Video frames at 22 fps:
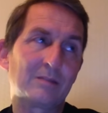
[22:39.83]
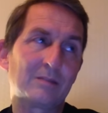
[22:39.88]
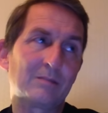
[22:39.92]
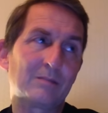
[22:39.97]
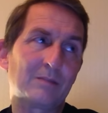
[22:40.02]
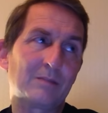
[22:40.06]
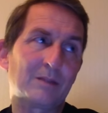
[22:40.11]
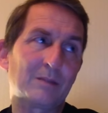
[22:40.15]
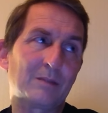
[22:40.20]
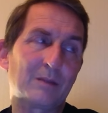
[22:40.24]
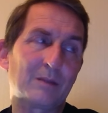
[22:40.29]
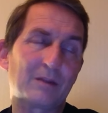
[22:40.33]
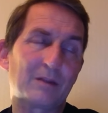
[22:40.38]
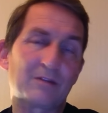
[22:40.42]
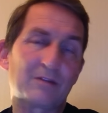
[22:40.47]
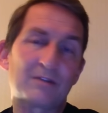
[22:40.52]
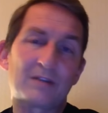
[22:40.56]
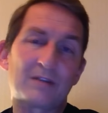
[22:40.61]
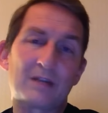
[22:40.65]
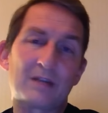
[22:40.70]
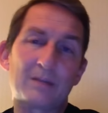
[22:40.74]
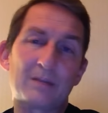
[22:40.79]
my mother
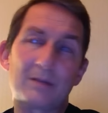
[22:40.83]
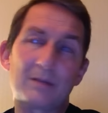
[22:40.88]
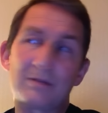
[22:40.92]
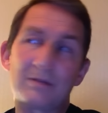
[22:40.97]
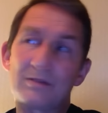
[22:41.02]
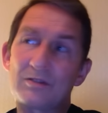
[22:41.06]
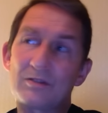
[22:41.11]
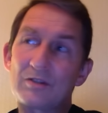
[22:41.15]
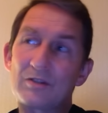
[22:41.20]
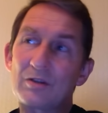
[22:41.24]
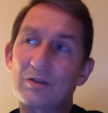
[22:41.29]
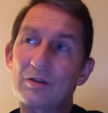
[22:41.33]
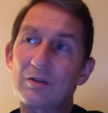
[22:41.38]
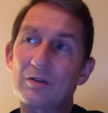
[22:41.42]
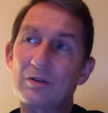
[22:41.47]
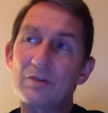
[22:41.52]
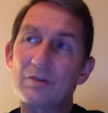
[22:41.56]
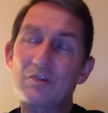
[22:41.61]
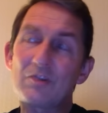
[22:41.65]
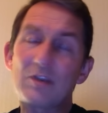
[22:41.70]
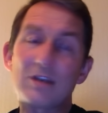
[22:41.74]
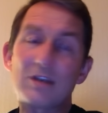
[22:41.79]
and him live in
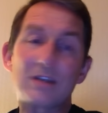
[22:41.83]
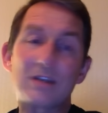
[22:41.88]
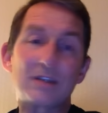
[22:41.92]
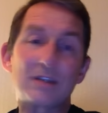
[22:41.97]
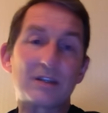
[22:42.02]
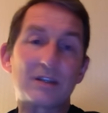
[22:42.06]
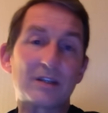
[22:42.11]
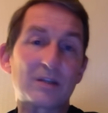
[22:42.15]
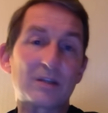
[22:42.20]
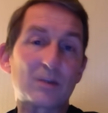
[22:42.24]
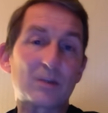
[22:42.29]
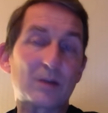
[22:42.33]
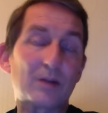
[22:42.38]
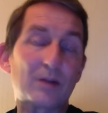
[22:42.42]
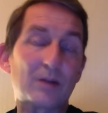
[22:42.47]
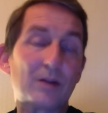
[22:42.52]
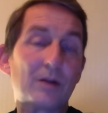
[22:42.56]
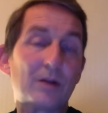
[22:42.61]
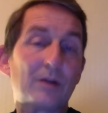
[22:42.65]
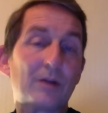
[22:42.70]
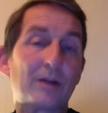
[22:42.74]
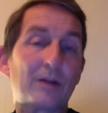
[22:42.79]
Stoke-on-Trent, and it's well
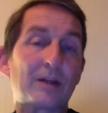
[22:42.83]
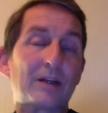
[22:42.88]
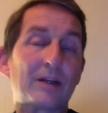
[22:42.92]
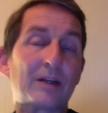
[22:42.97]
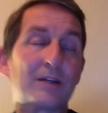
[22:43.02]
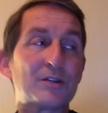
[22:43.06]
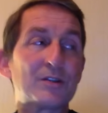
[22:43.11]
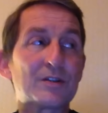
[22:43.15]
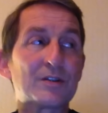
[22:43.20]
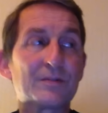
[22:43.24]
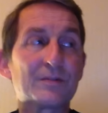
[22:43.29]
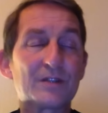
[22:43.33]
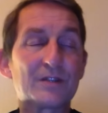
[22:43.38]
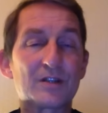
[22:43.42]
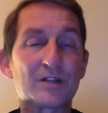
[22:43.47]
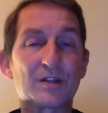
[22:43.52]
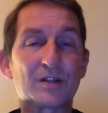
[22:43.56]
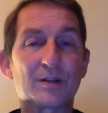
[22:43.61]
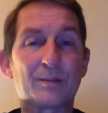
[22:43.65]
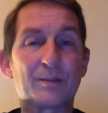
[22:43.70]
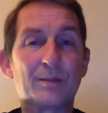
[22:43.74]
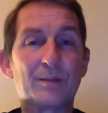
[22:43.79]
known that Glenn used to visit
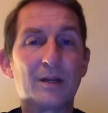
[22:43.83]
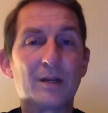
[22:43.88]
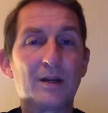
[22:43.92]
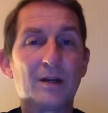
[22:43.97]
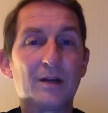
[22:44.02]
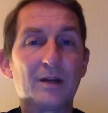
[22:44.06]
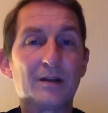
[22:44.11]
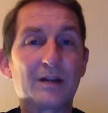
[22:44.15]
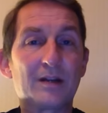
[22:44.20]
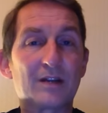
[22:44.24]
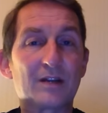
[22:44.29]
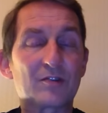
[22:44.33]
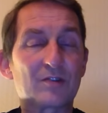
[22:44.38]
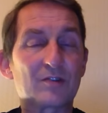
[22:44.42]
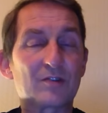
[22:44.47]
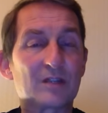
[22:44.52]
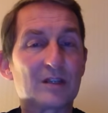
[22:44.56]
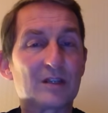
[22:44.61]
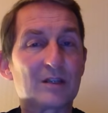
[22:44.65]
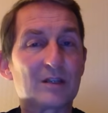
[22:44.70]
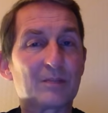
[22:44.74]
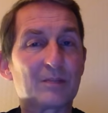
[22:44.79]
them.
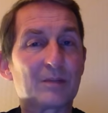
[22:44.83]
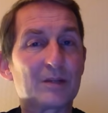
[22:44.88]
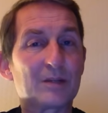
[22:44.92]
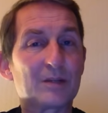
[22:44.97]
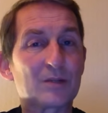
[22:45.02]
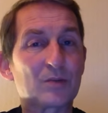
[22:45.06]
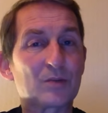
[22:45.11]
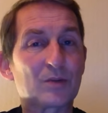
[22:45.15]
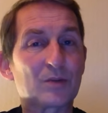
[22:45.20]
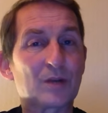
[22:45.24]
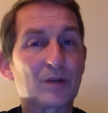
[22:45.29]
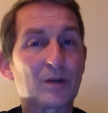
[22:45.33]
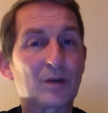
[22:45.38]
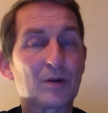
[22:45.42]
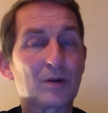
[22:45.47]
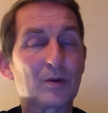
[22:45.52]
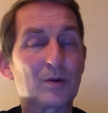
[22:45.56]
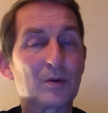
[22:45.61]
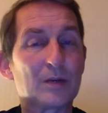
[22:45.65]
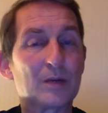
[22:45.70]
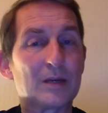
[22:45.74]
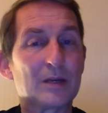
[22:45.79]
Naturally, the police would know
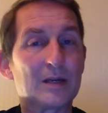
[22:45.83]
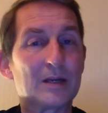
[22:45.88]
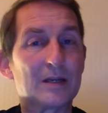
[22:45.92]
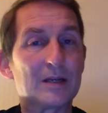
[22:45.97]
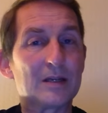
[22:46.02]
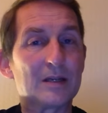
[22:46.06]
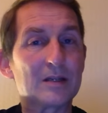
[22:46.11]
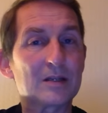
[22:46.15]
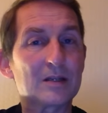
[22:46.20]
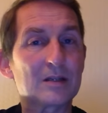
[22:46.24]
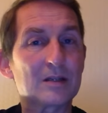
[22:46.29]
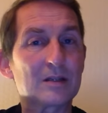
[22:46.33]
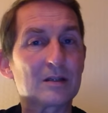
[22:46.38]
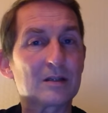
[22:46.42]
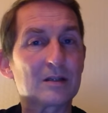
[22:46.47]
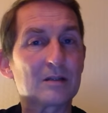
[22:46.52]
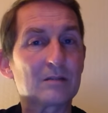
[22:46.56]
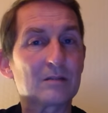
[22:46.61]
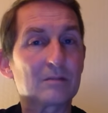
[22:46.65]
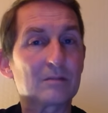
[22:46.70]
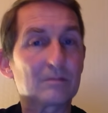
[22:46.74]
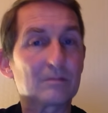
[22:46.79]
who he is and
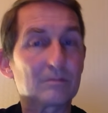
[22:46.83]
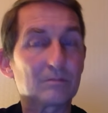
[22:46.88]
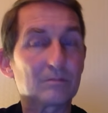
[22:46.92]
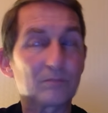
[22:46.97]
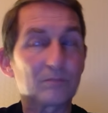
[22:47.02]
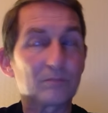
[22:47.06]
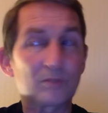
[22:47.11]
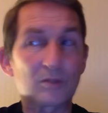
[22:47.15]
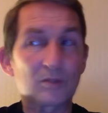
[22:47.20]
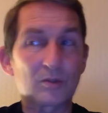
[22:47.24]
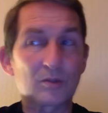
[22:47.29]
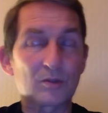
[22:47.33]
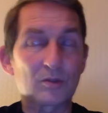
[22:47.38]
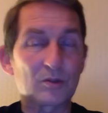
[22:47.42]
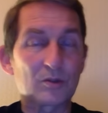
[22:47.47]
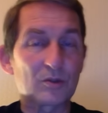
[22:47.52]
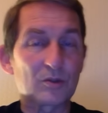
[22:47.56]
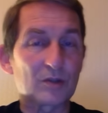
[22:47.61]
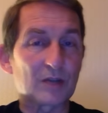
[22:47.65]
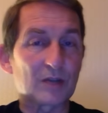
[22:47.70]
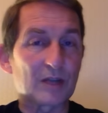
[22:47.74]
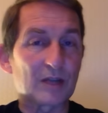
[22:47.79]
put two and two
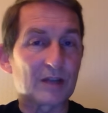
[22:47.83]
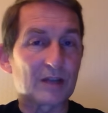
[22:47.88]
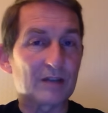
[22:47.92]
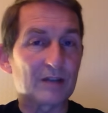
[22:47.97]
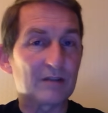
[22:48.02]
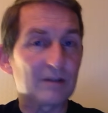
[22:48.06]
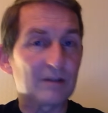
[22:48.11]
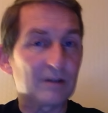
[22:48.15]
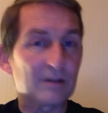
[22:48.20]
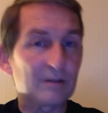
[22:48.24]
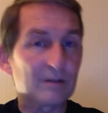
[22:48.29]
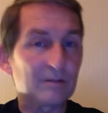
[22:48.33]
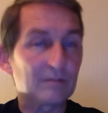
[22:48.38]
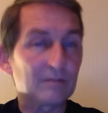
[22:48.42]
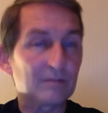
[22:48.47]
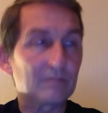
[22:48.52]
together, and